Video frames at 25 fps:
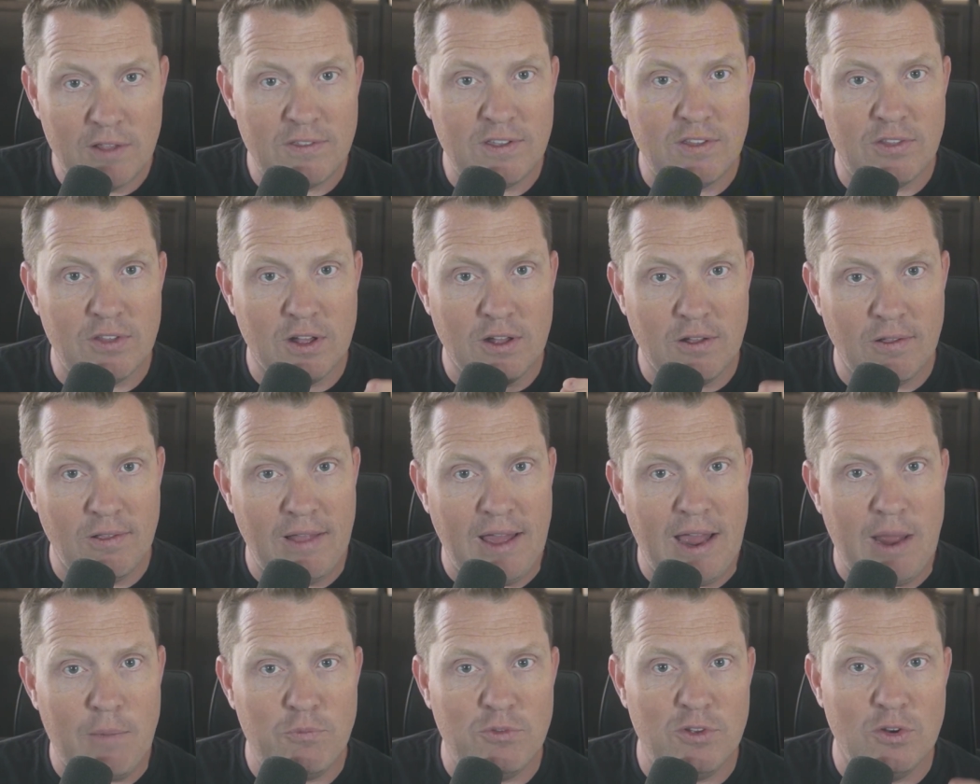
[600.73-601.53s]
the
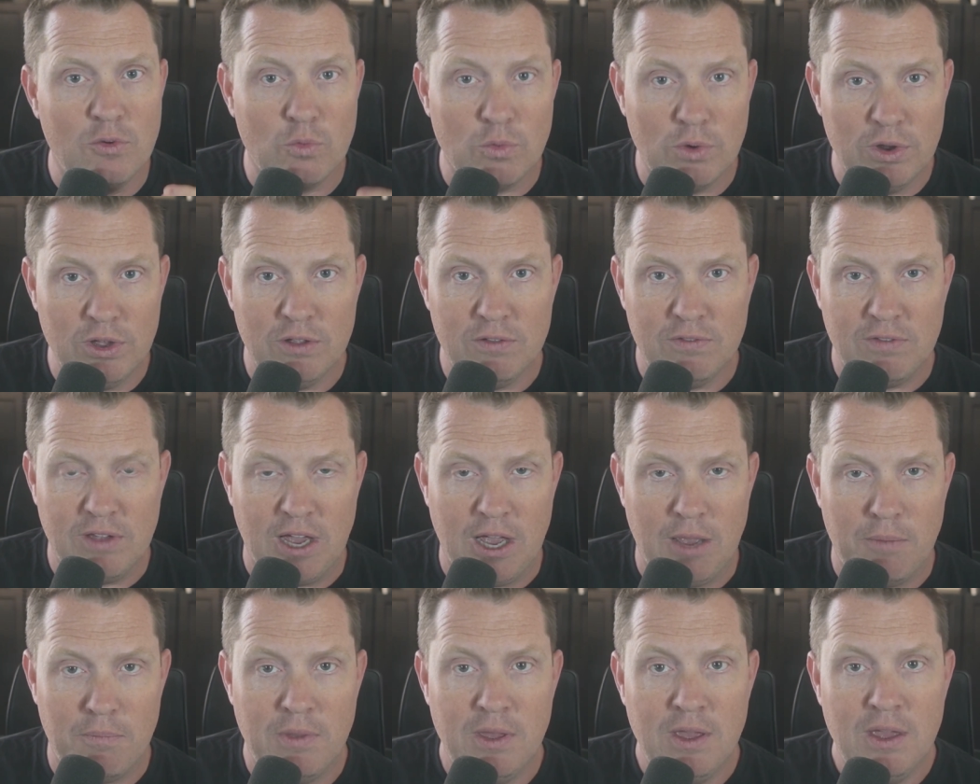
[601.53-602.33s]
collapse in real
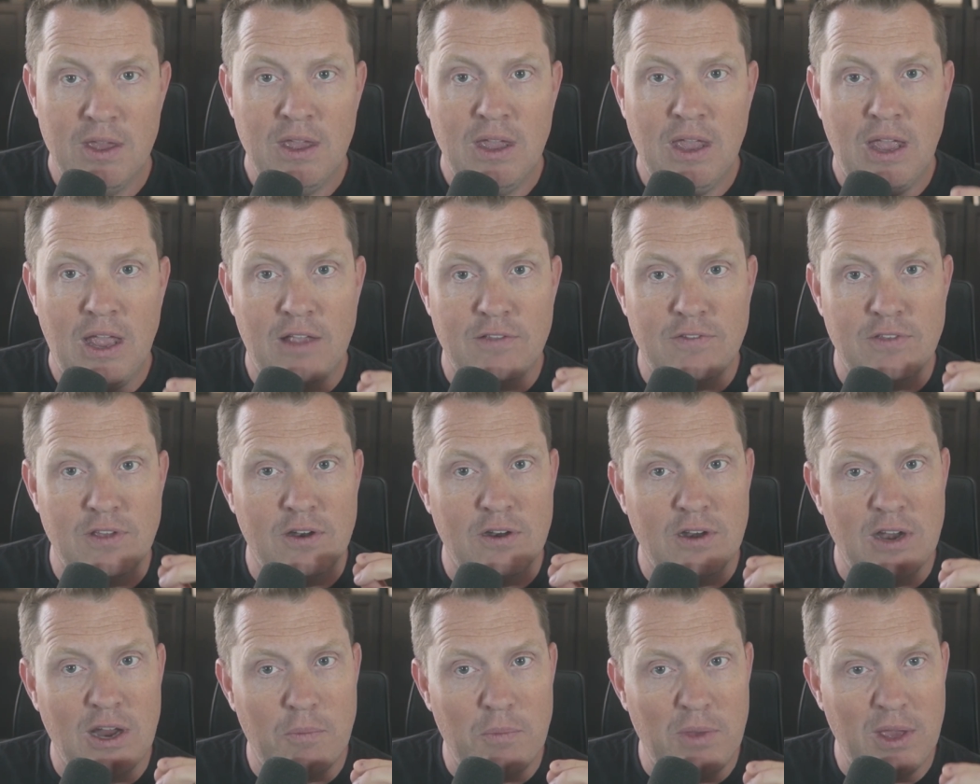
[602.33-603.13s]
time as the
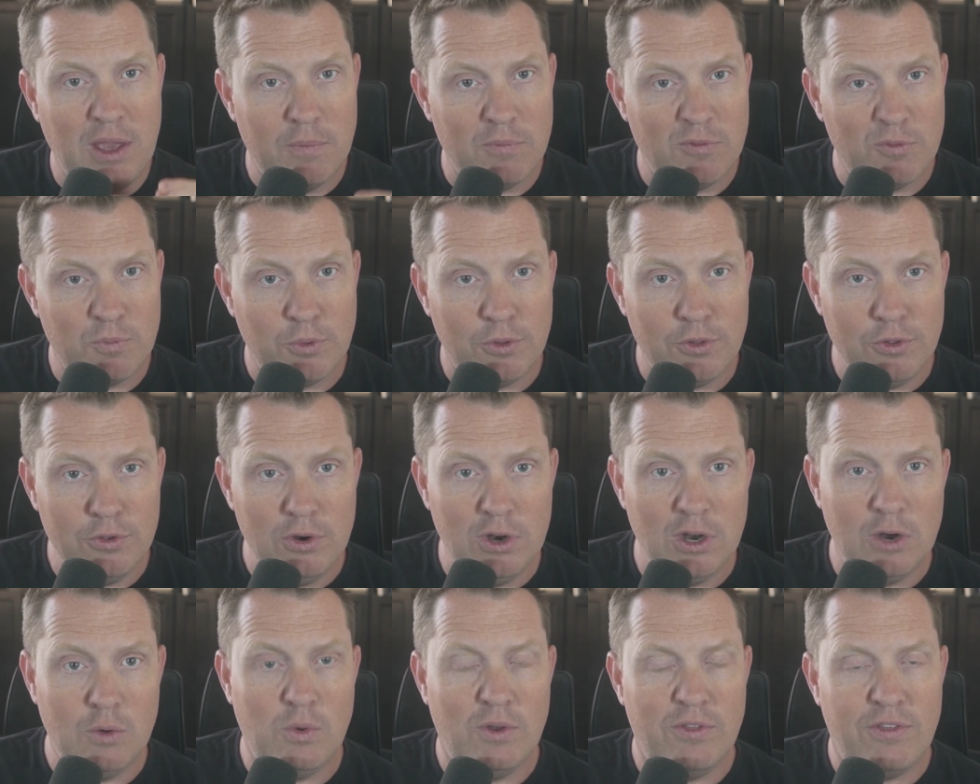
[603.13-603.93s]
internet becomes
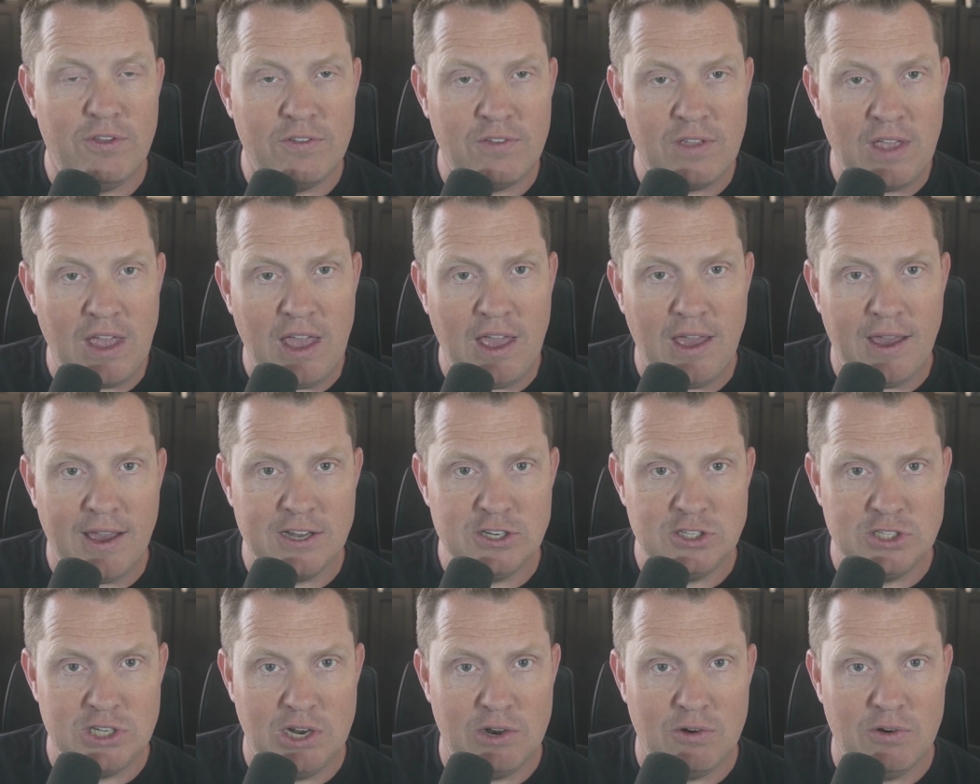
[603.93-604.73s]
polluted with this A
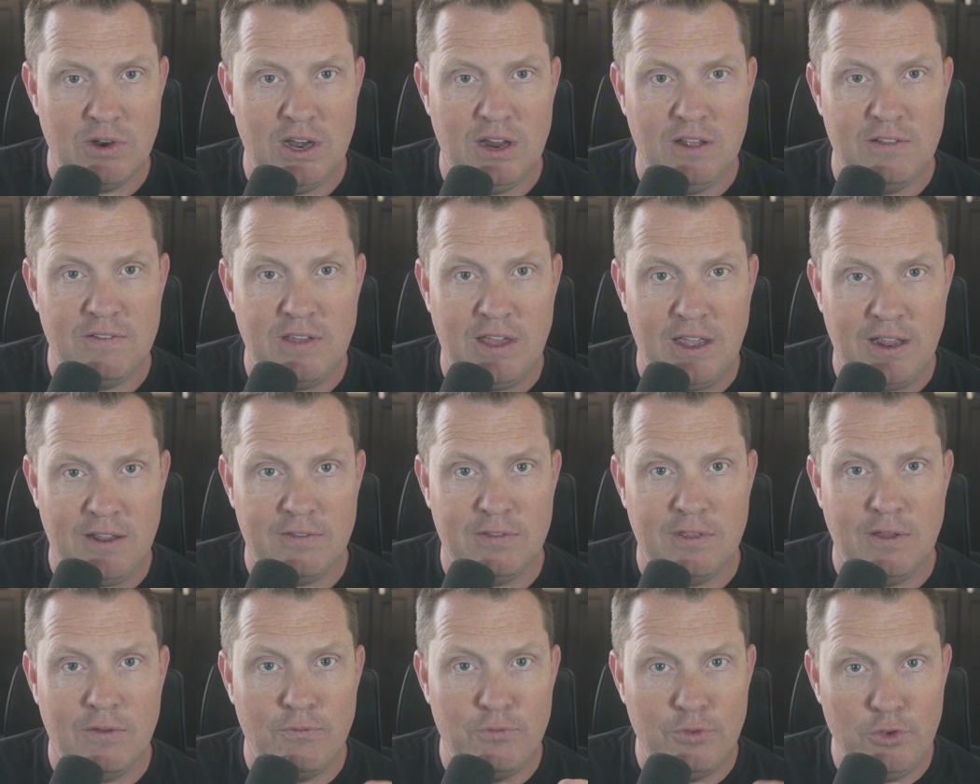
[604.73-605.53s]
I-generated text
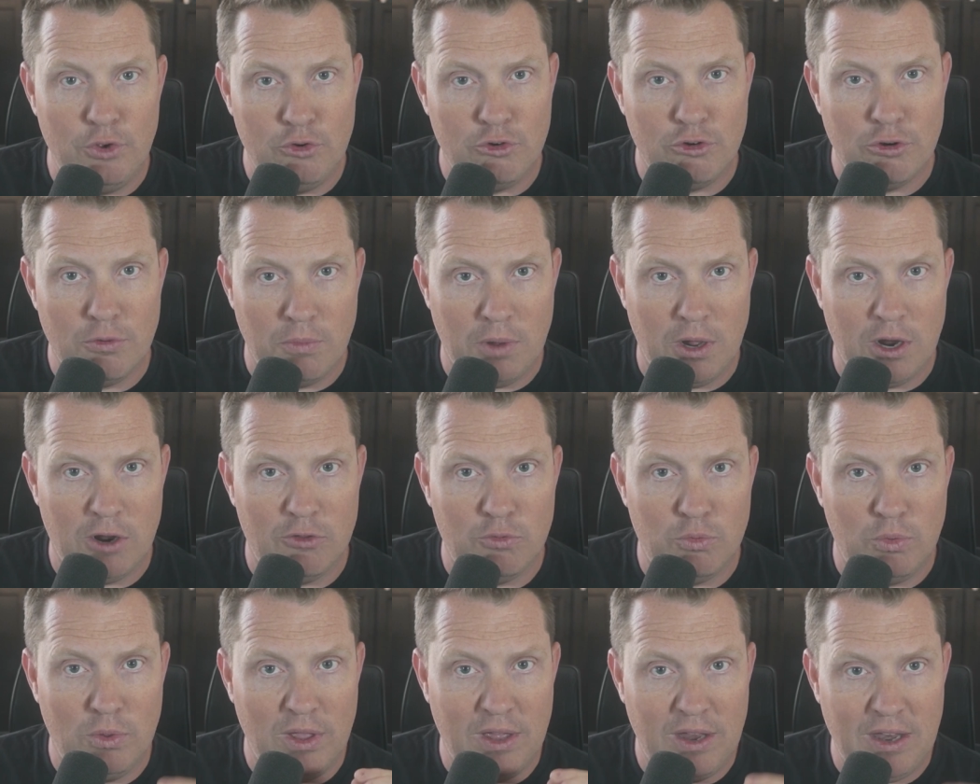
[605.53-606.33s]
that future
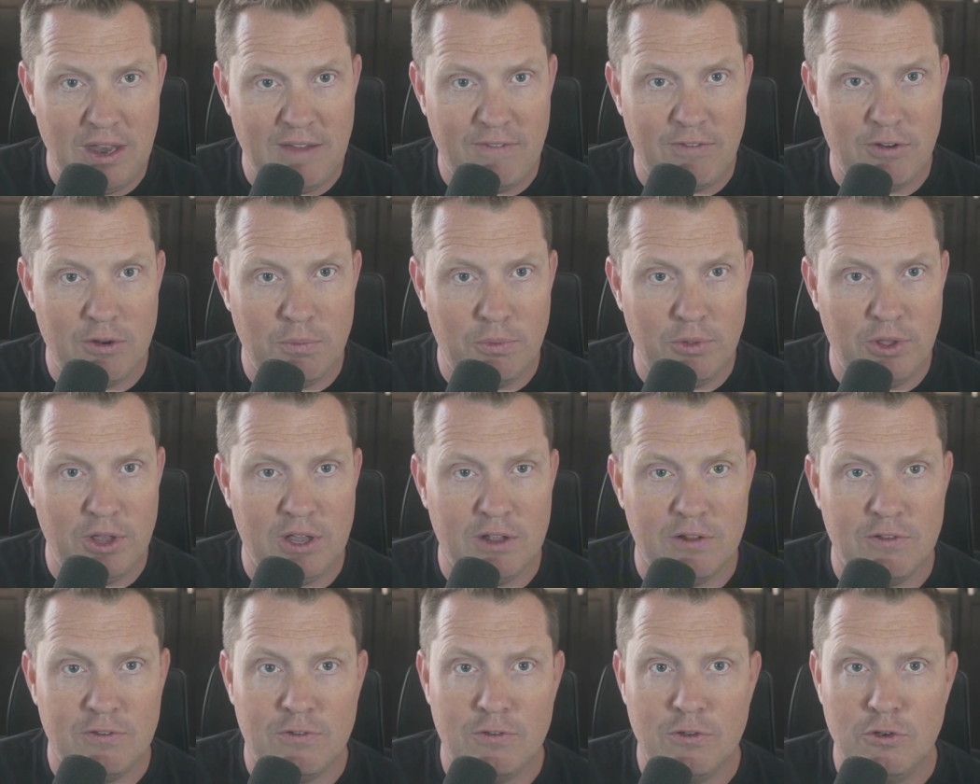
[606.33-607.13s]
models will inevitably
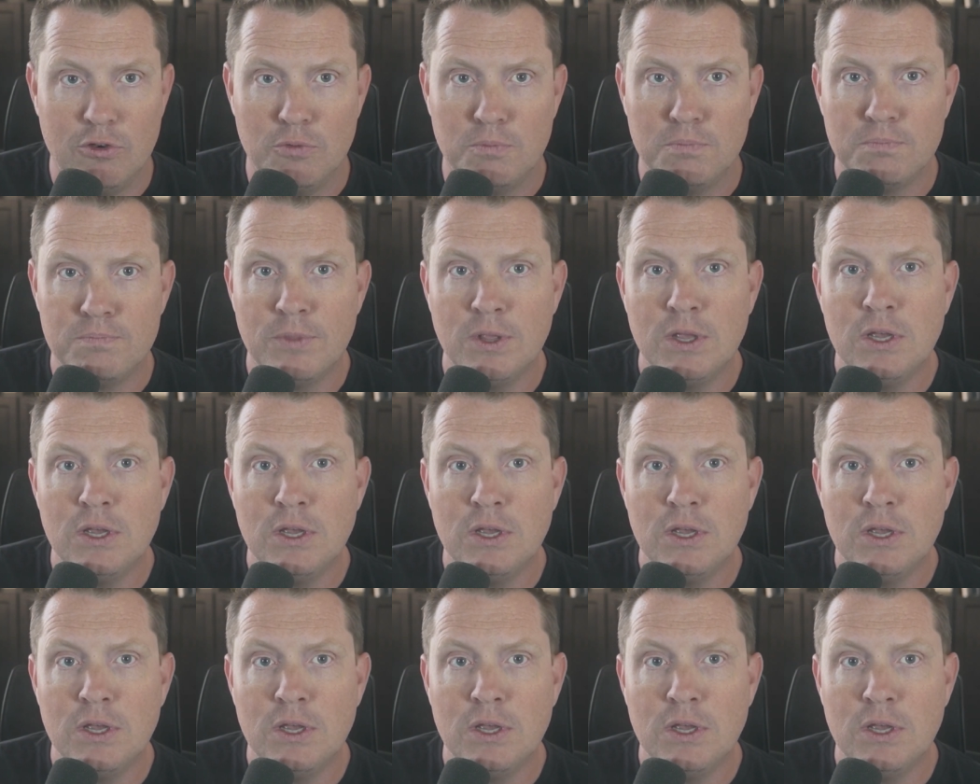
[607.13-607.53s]
consume.